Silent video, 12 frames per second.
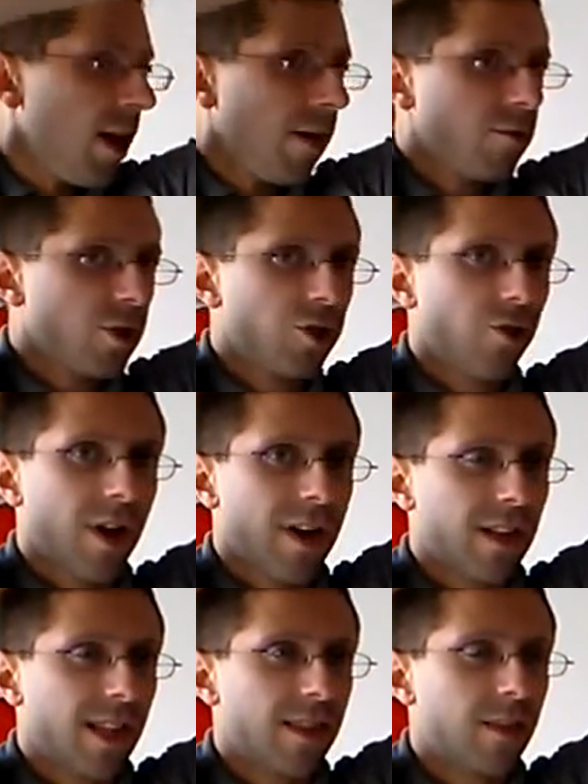I'm just trying to
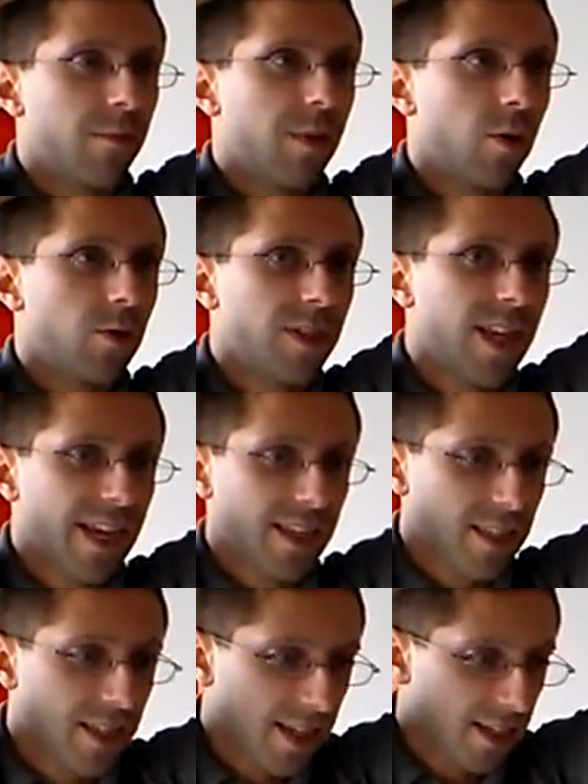let the bow
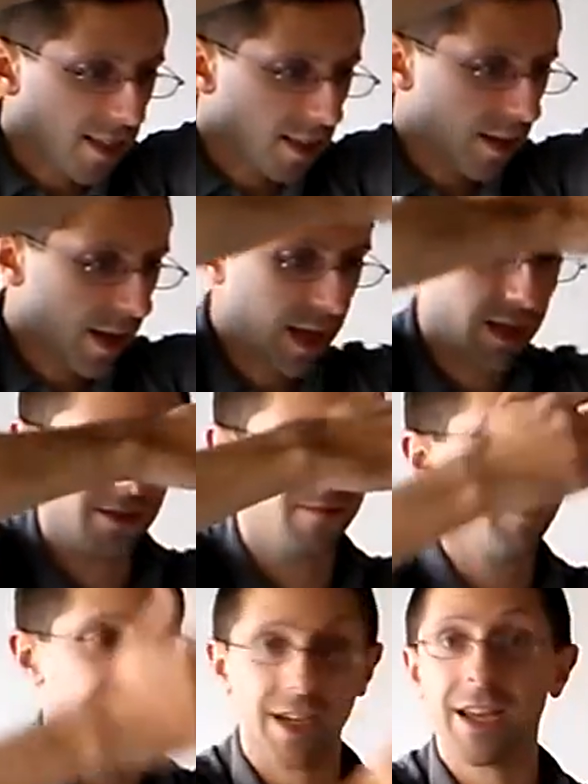taste it and
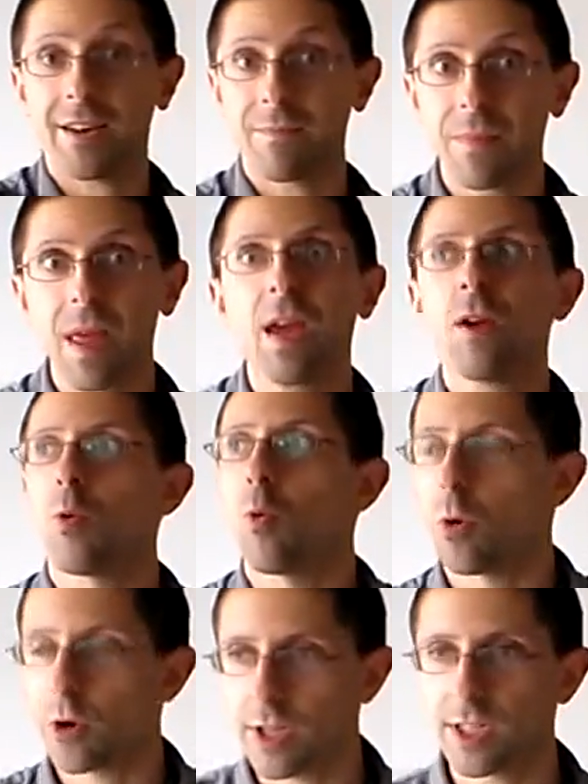again
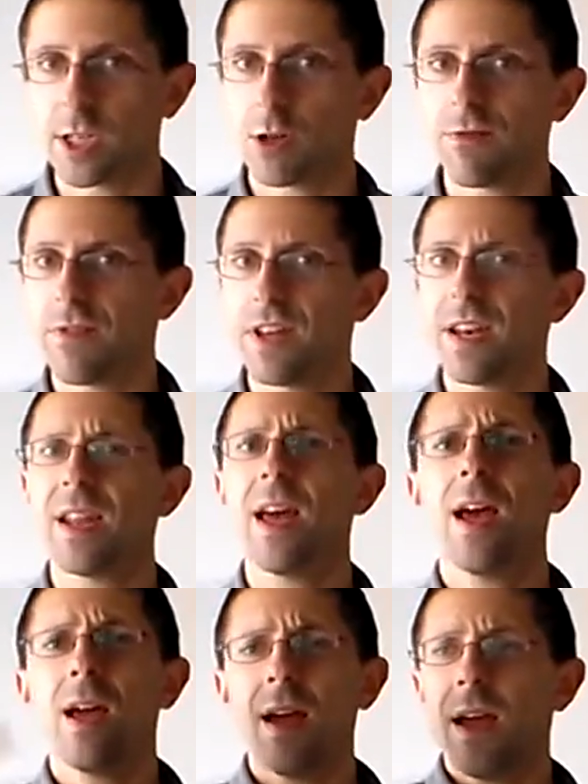work itself in
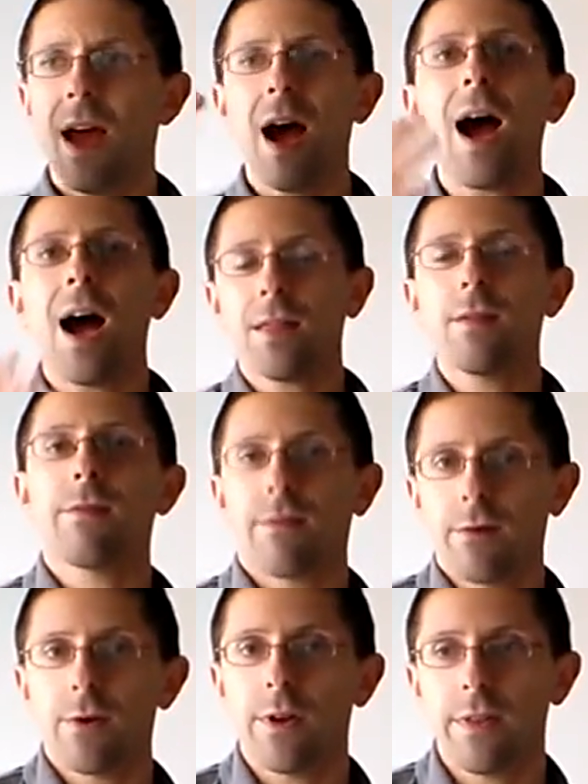on the
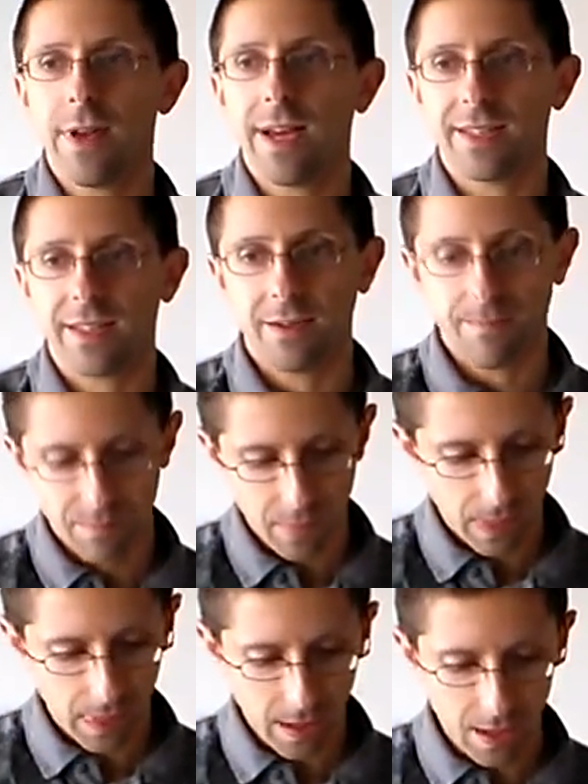theory that
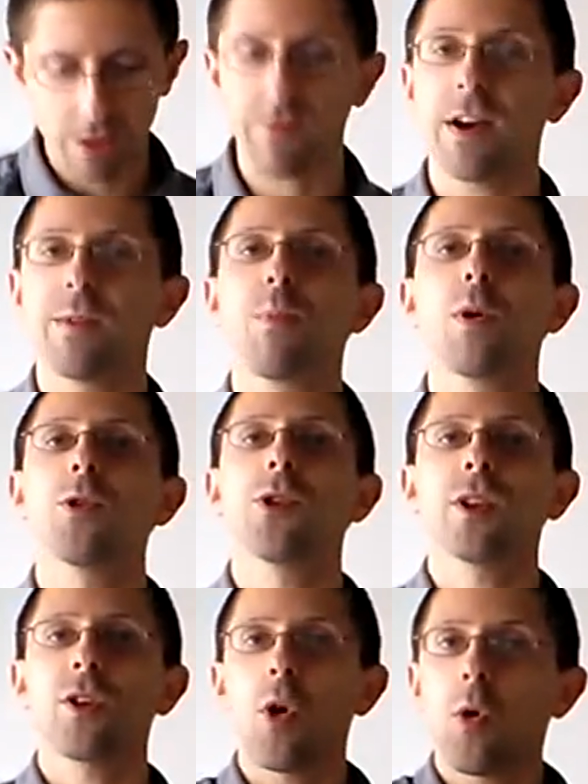if I pulled
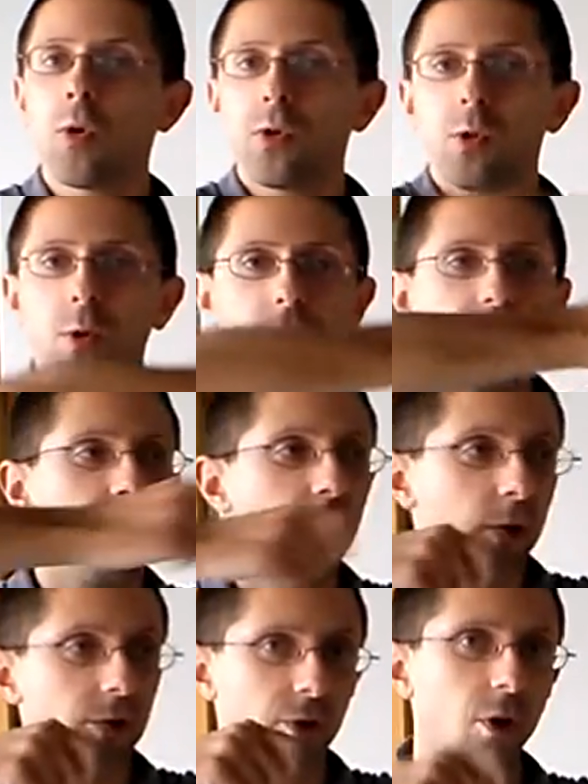it cold to a
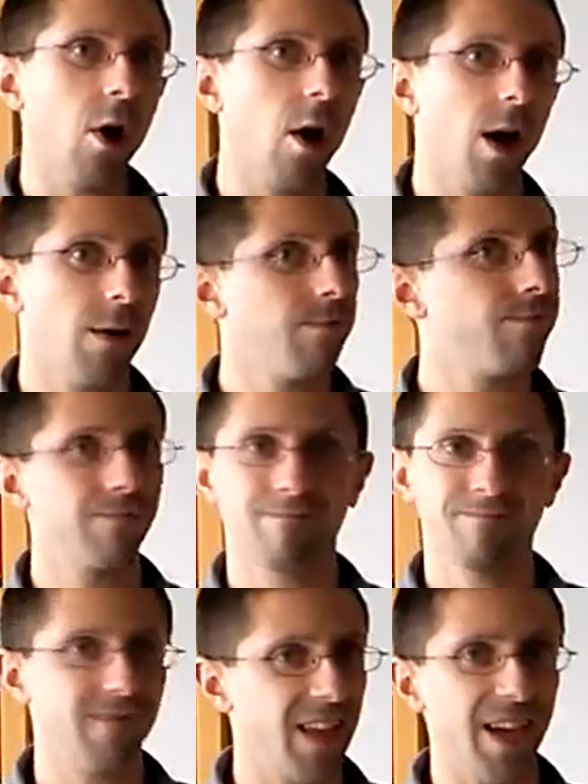full draw,
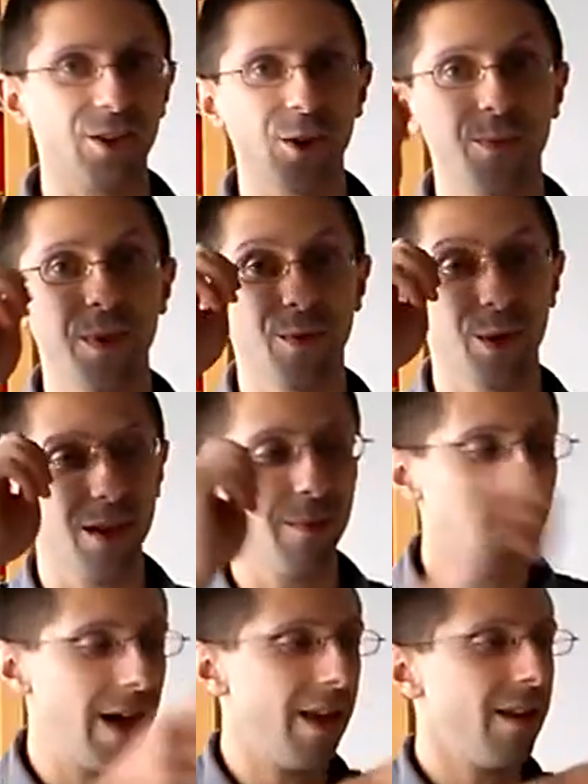that could be really bad.